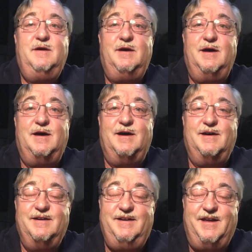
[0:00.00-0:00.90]
uh,
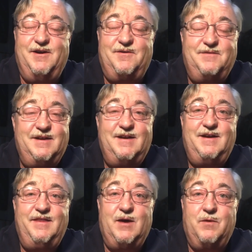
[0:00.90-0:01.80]
you know,
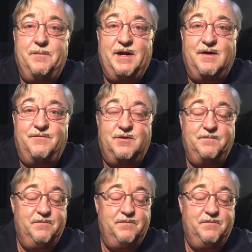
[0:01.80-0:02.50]
that would have been helpful.